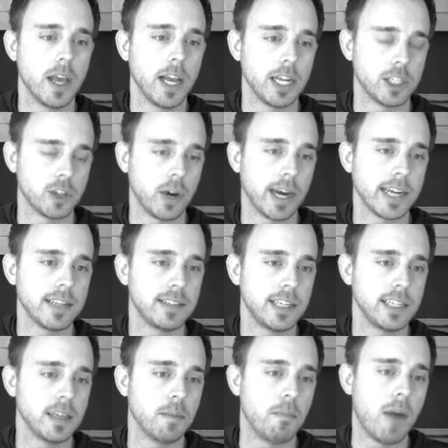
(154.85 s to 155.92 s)
And so I can
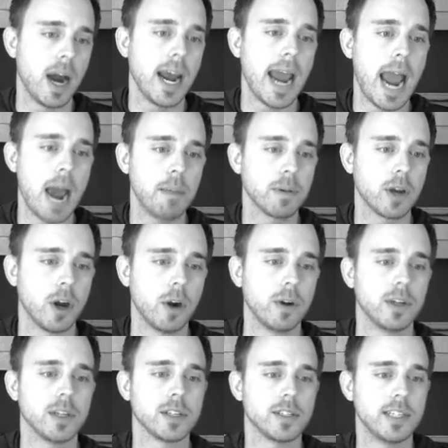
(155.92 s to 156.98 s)
see that my app
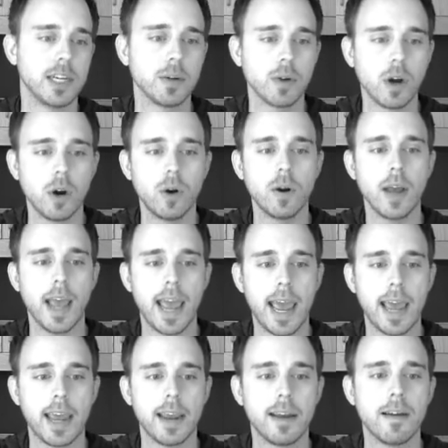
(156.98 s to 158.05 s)
code is
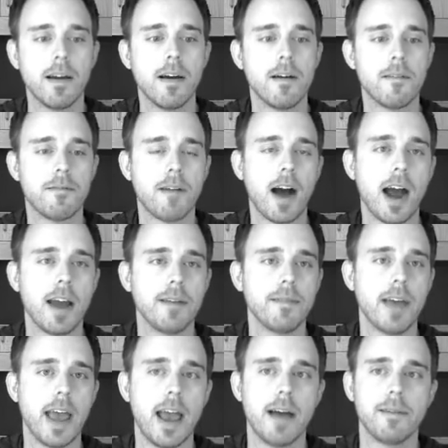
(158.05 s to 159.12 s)

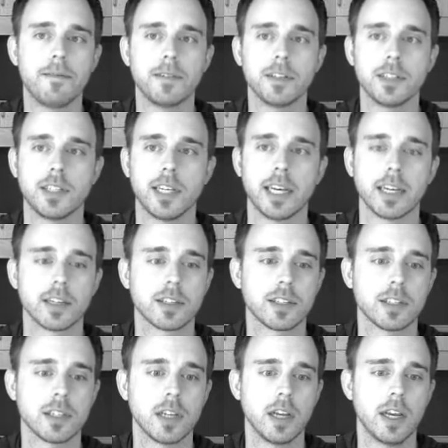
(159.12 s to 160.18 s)

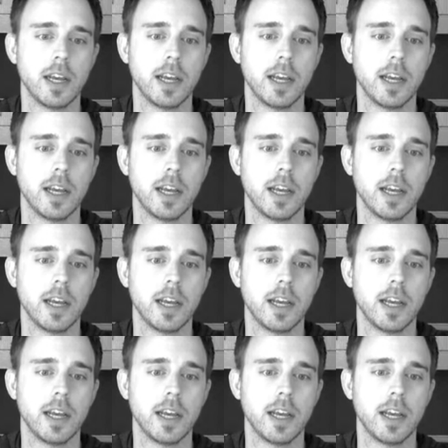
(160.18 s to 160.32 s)
0A5F6.